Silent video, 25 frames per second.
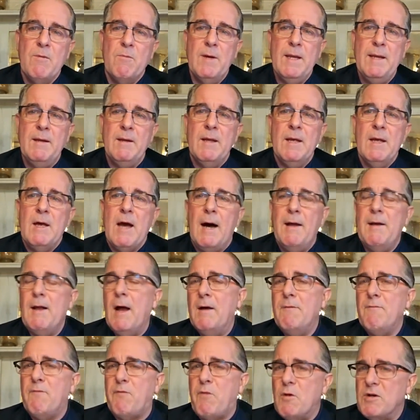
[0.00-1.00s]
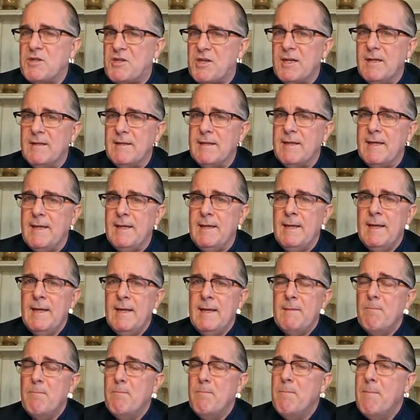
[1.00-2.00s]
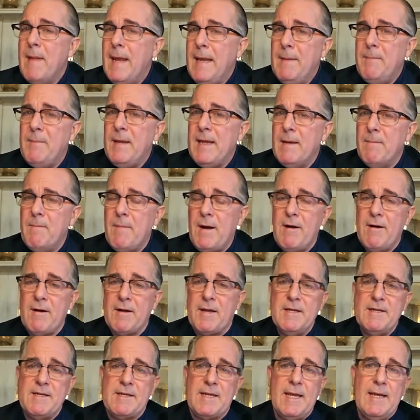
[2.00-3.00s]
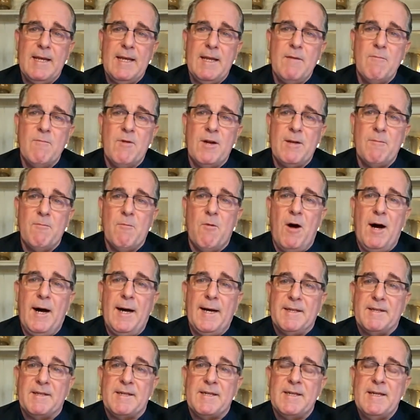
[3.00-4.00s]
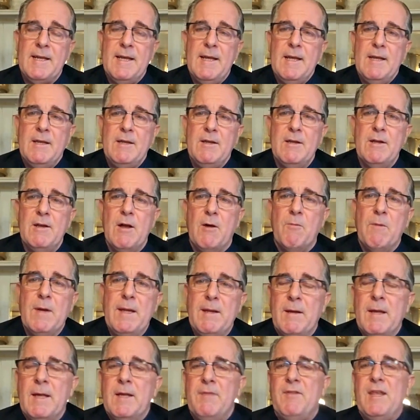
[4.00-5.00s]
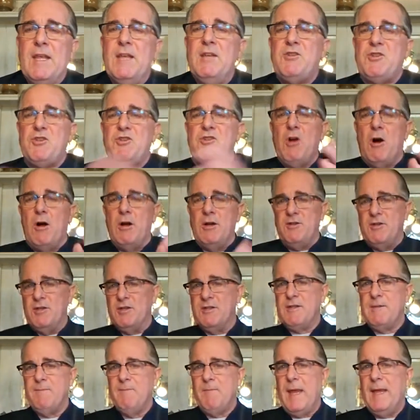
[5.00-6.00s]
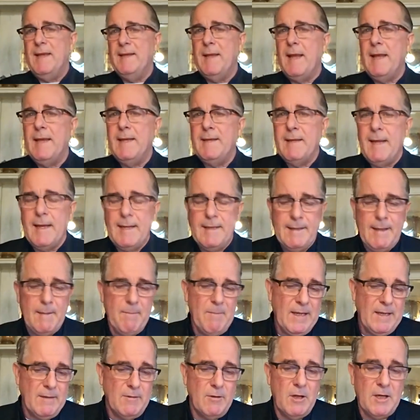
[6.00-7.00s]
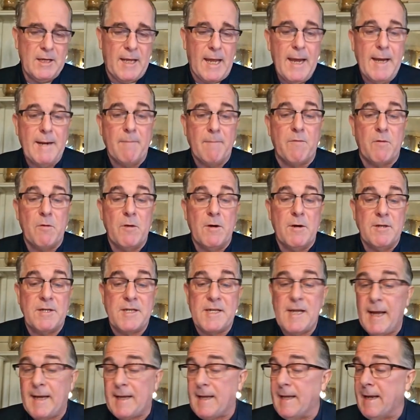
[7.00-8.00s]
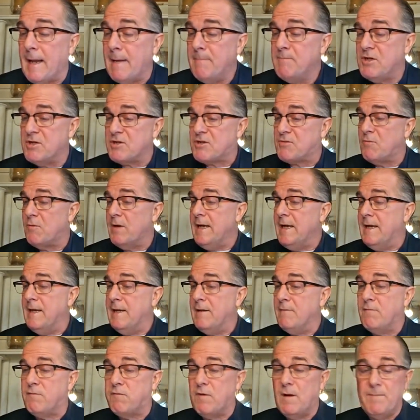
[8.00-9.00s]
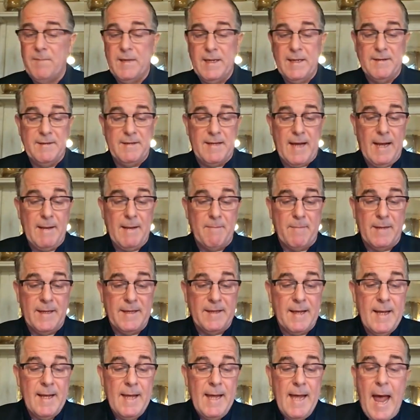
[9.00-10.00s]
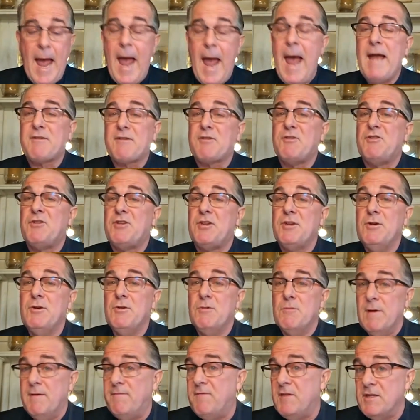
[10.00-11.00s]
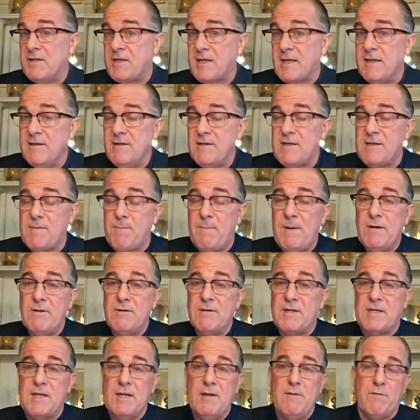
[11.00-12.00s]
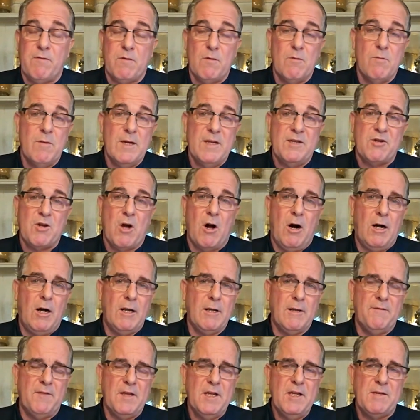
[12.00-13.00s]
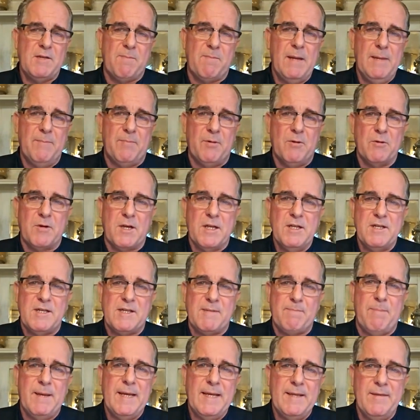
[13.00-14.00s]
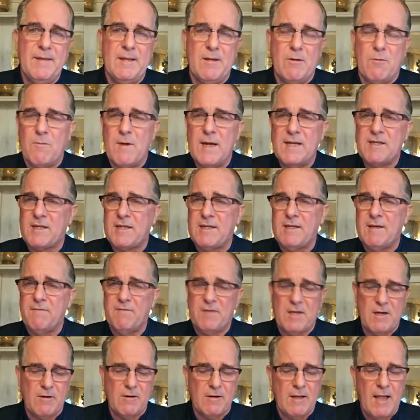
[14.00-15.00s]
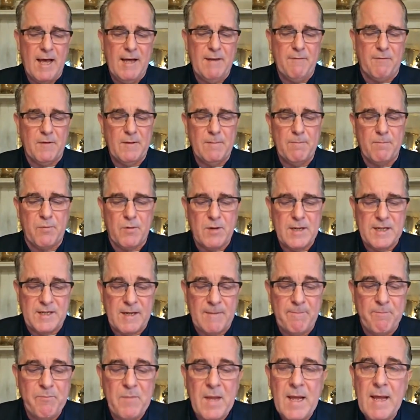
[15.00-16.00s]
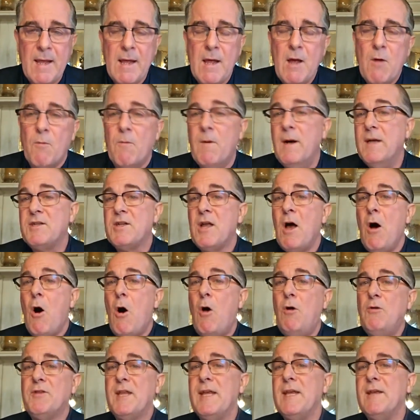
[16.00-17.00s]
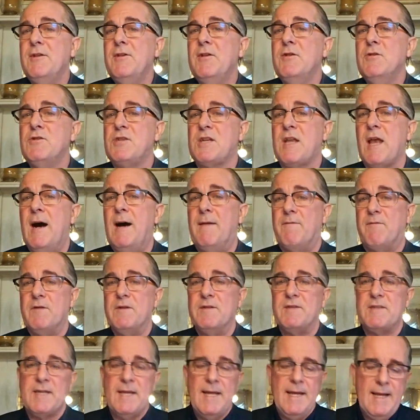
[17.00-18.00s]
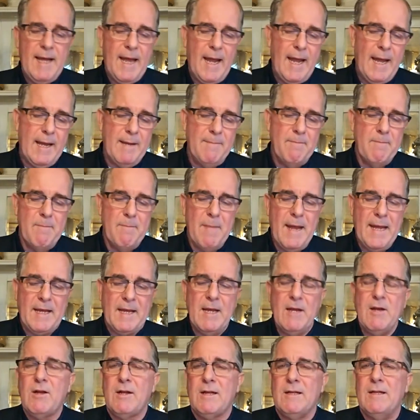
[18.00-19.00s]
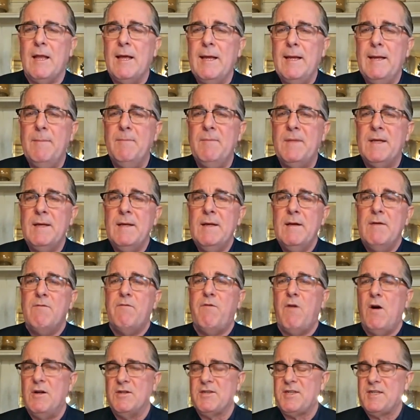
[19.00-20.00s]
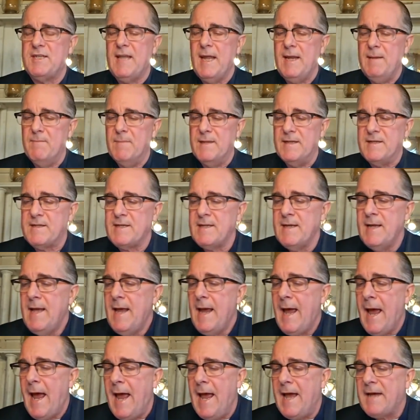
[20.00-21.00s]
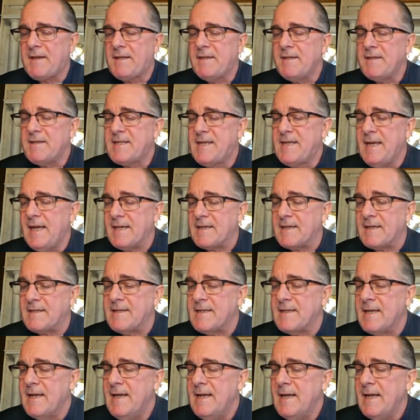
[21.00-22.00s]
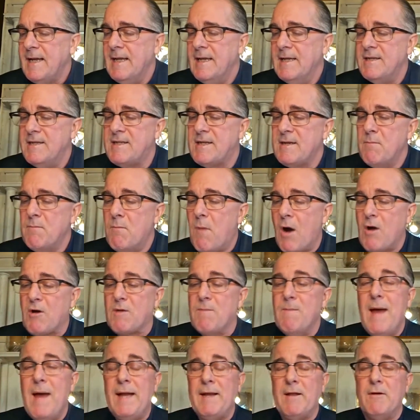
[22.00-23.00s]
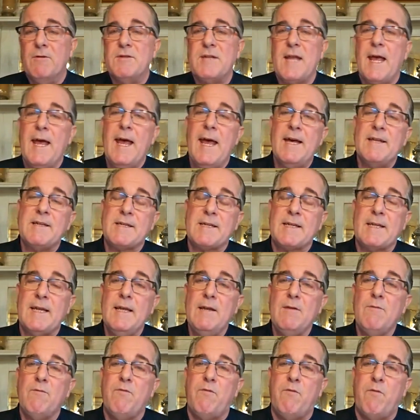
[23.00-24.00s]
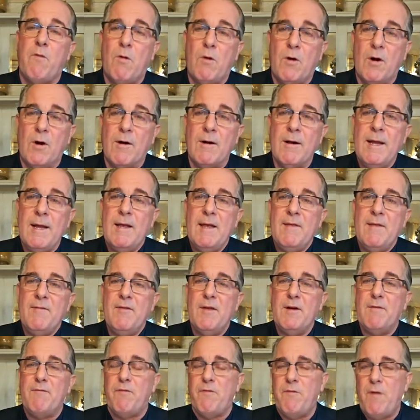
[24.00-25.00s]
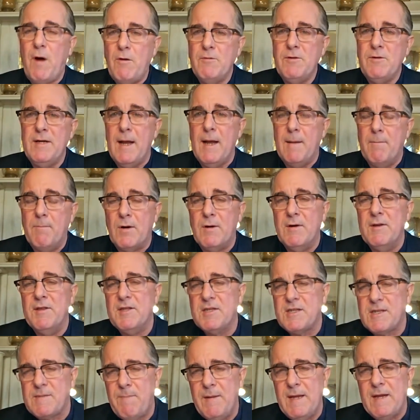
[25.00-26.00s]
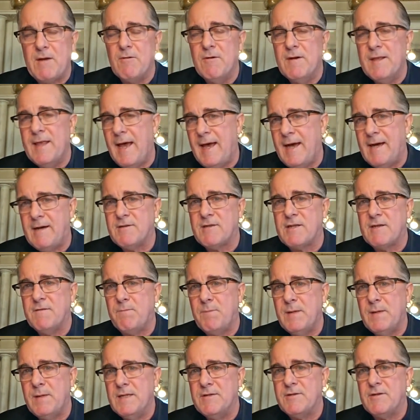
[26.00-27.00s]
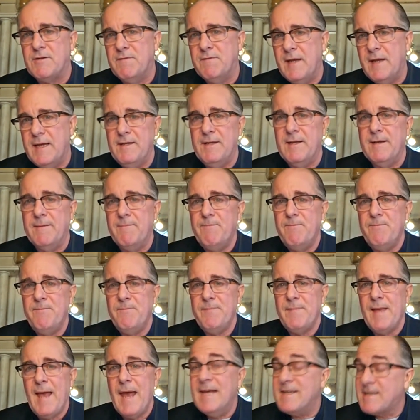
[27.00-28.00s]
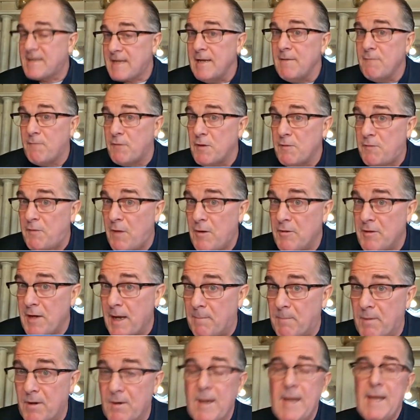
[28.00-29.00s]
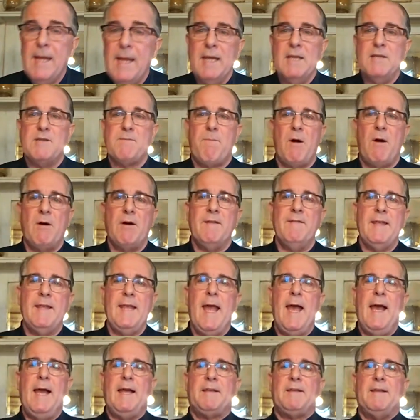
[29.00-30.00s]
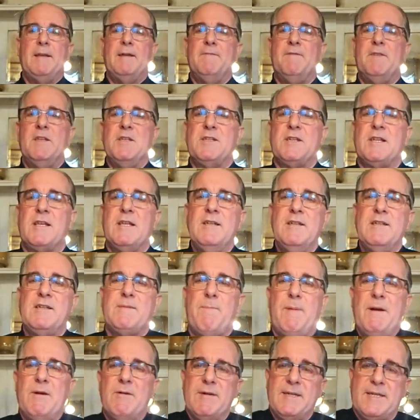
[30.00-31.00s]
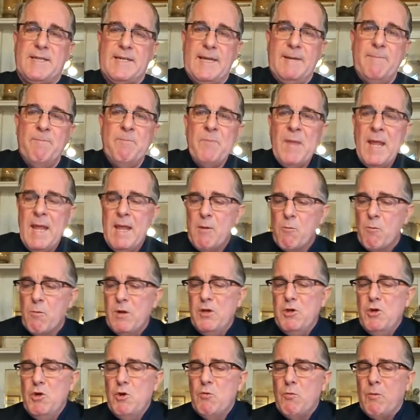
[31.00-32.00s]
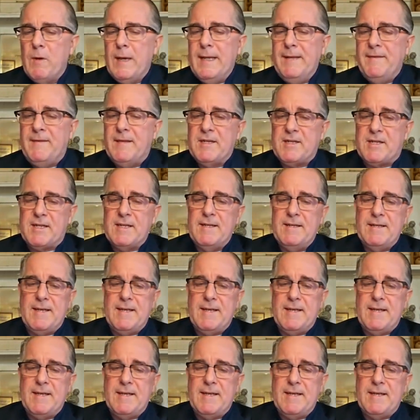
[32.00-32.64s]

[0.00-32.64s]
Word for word: We, unfortunately, maybe America is getting what it wants. You know, we these charges, and and and let me look at them for a second. I'm just reading from the indictment, Act Two of this conspiracy, for which all of these people can spend the rest of their life in prison, was holding a news conference and making claimed false statements. Act six is Mark Meadows asking for the phone number of the Speaker of the House of Pennsylvania. Asking for the phone number is part of the act of this conspiracy. When you read this